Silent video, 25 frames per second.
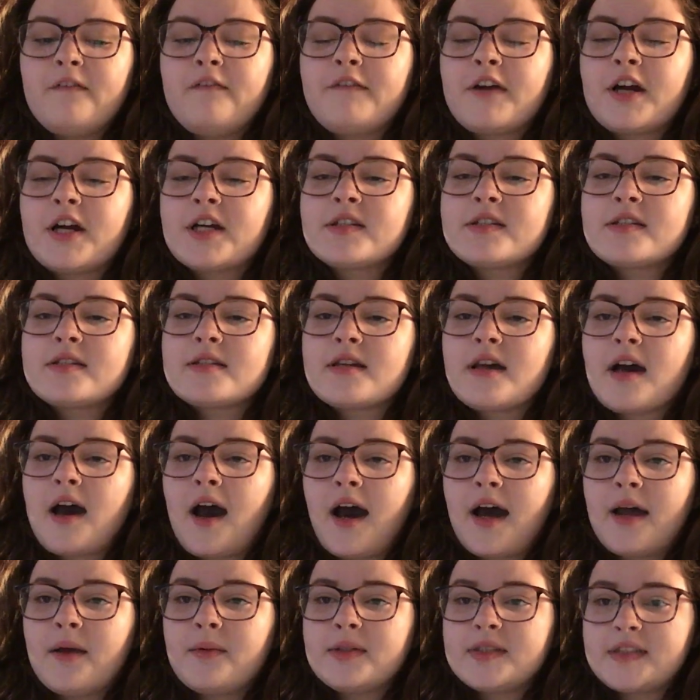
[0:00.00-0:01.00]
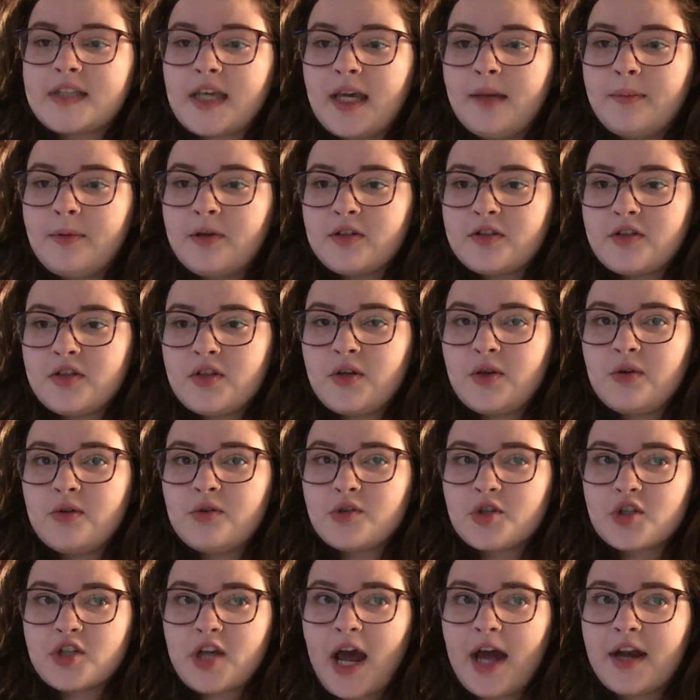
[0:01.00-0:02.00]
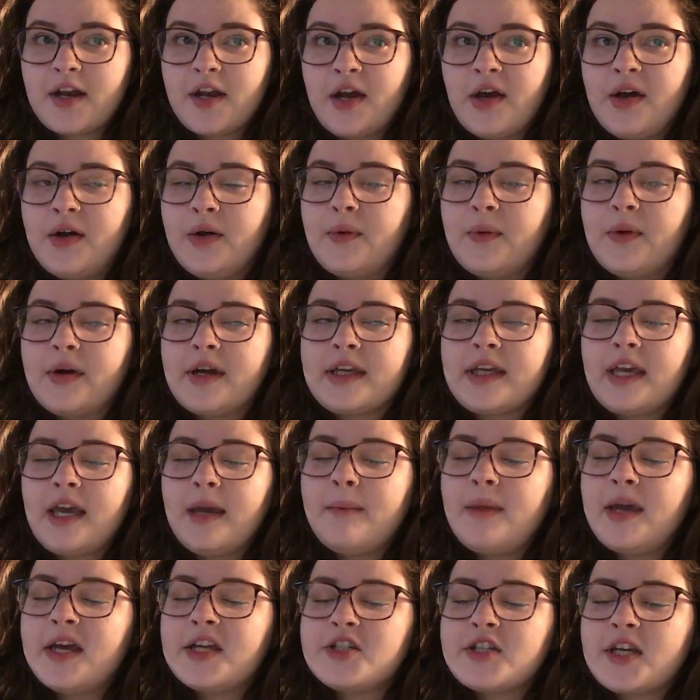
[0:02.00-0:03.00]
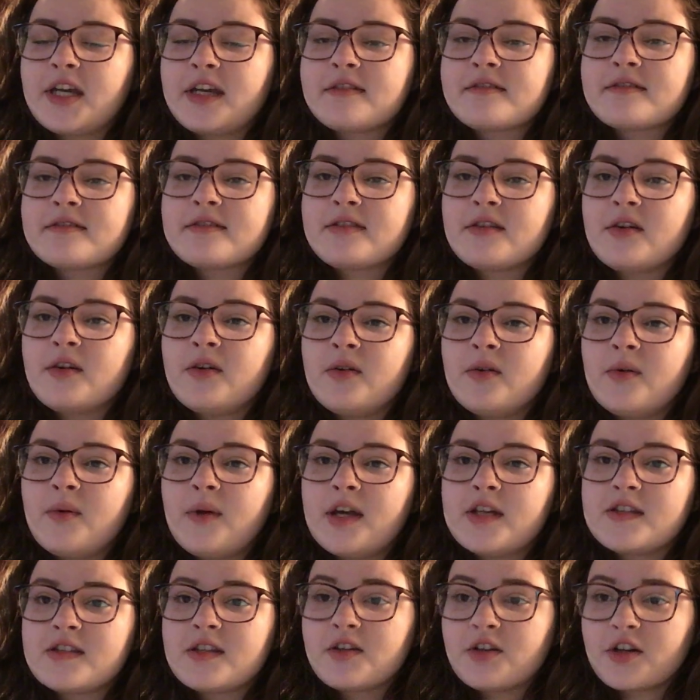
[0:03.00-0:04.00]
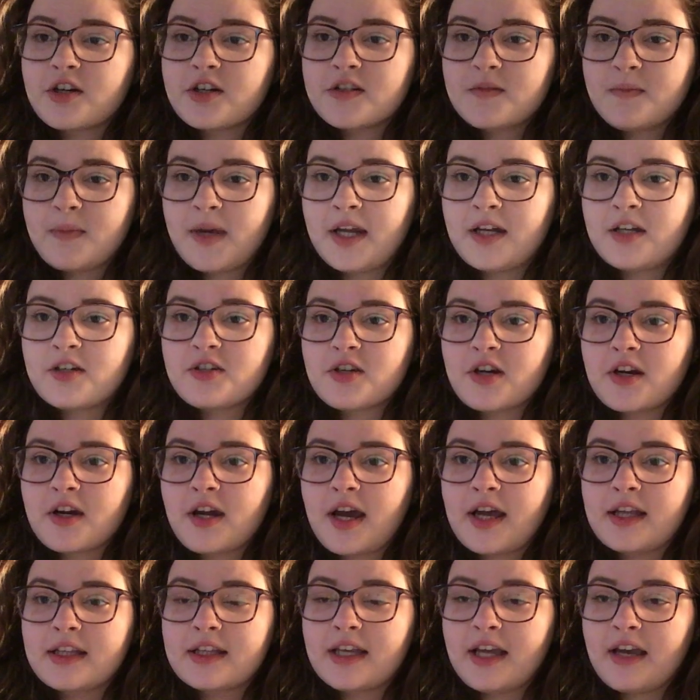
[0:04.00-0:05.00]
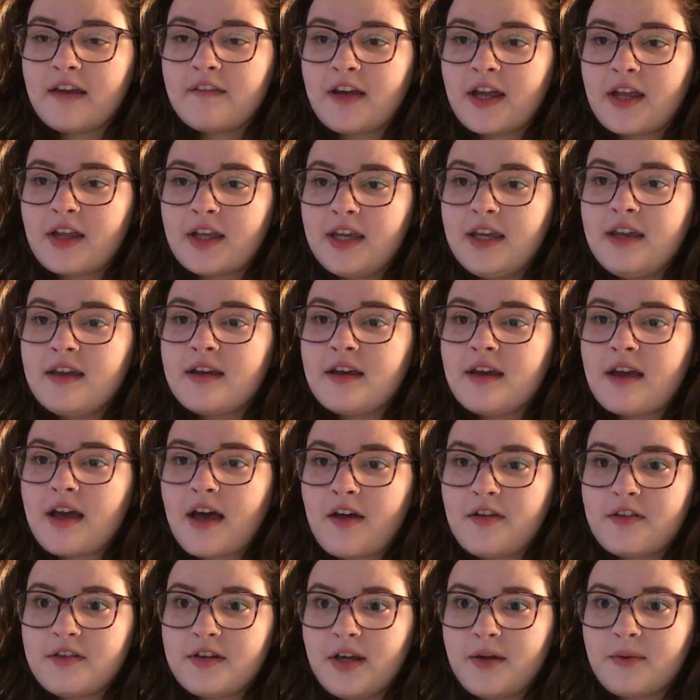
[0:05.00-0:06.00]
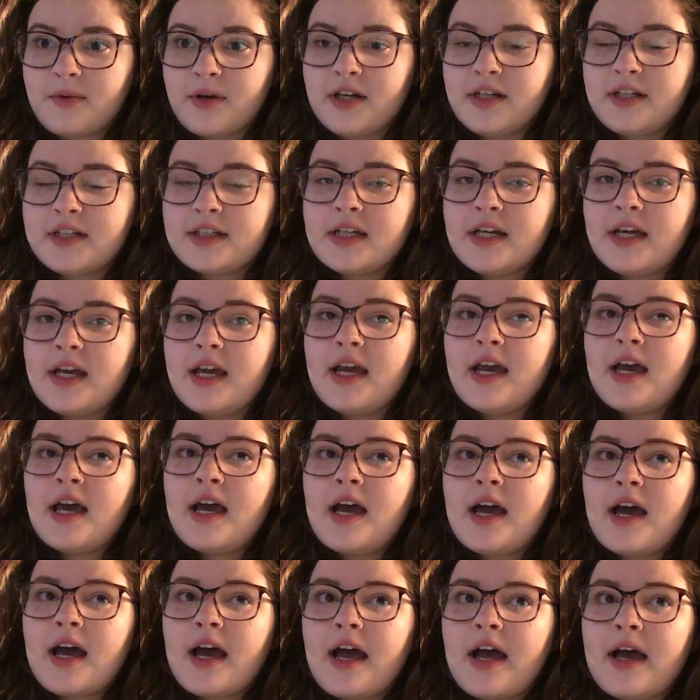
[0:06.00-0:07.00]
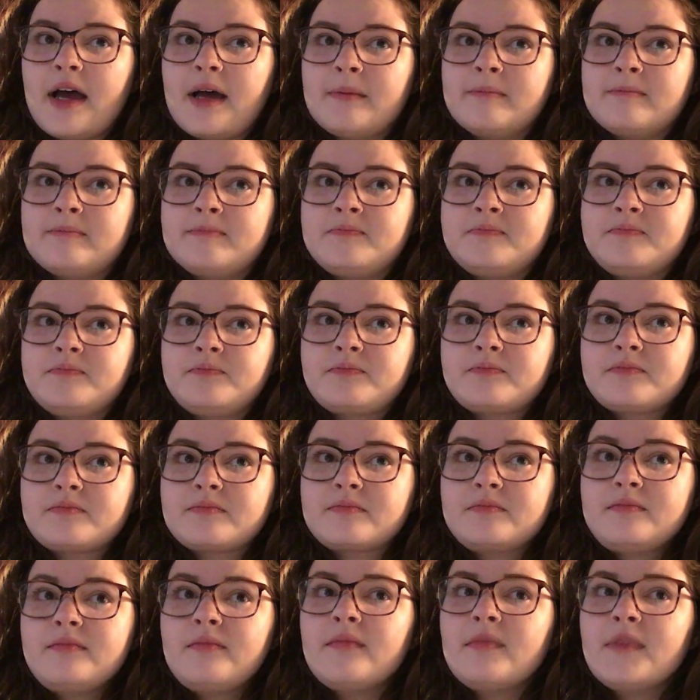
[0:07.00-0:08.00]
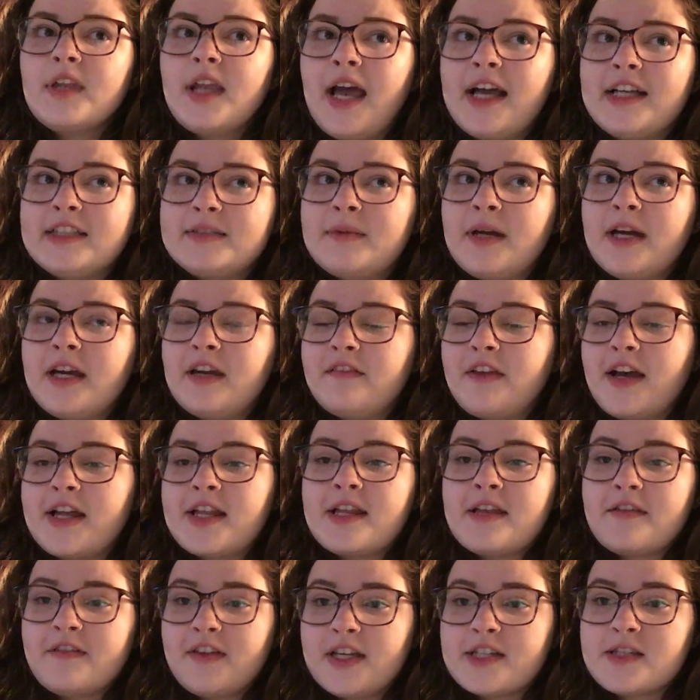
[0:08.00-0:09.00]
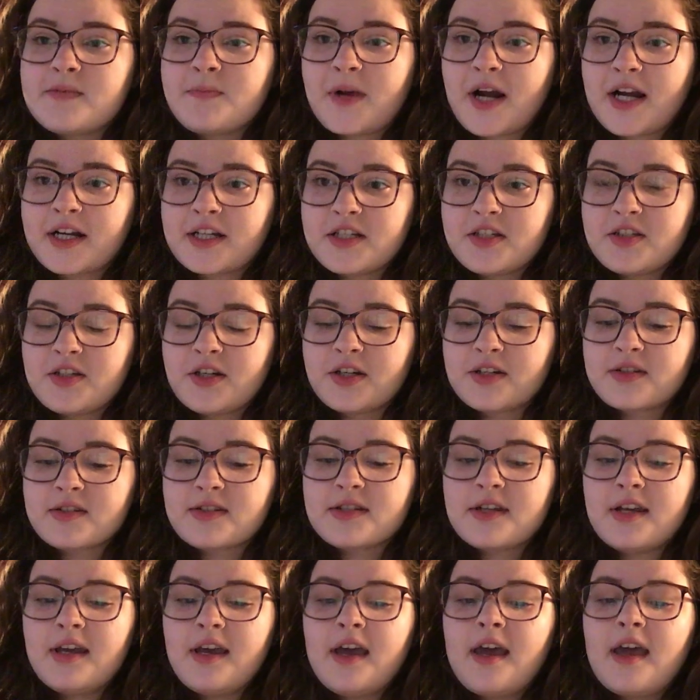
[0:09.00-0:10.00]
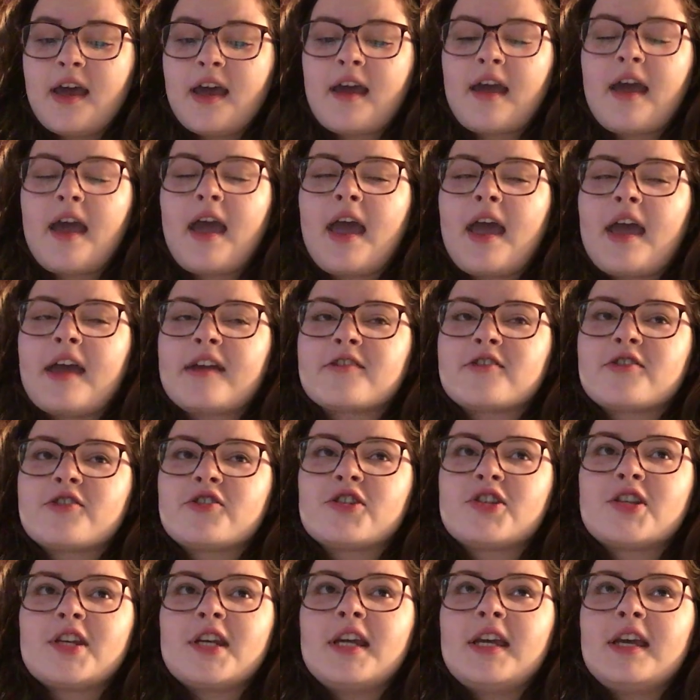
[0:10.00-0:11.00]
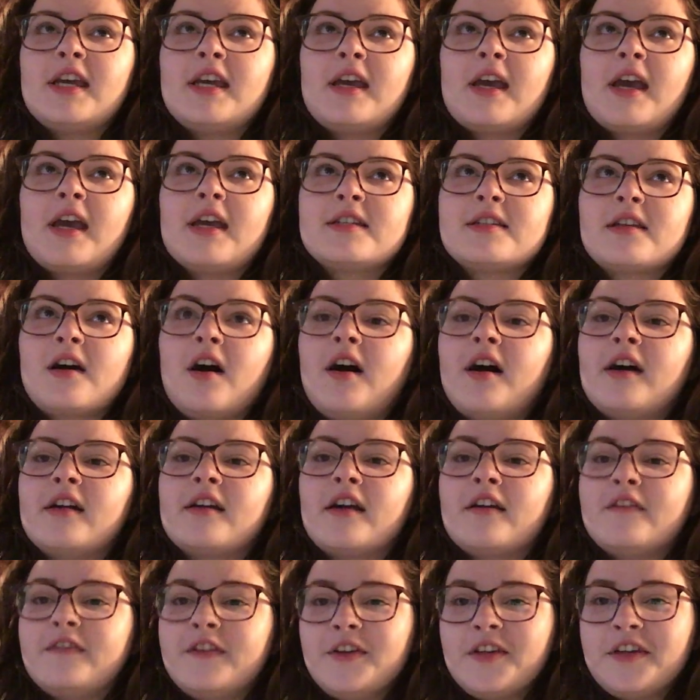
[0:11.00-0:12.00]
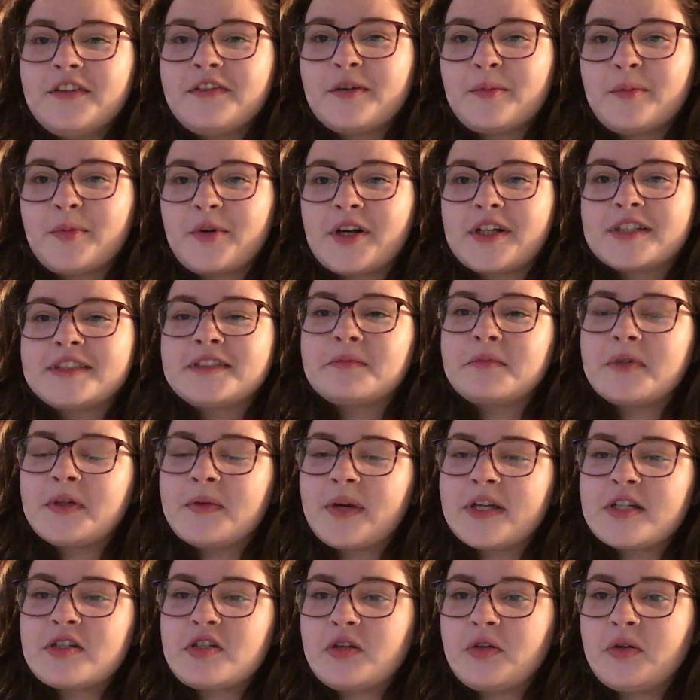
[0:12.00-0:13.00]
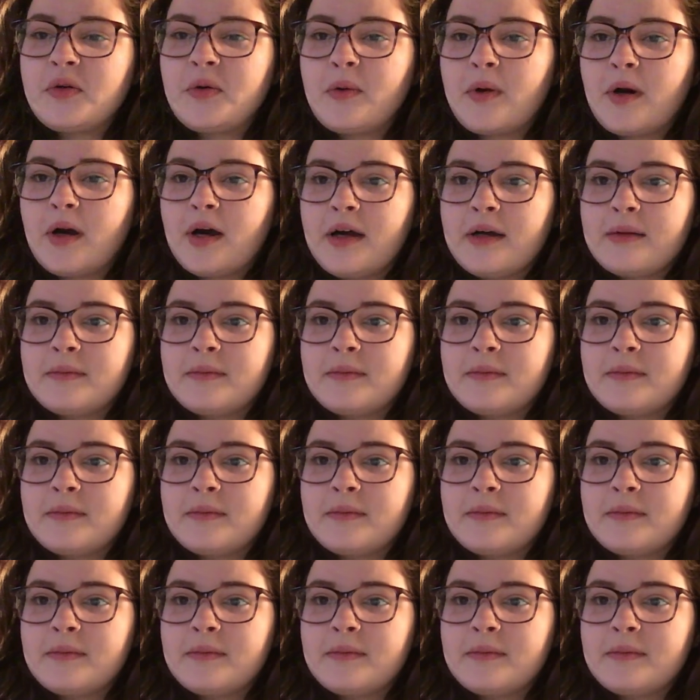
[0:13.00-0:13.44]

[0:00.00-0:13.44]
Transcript: First, I was able to shadow Kim Hitchings, who is a nurse manager at Lehigh Valley Health Network, as my advanced practice nurse. And she is on a few different boards, and we went to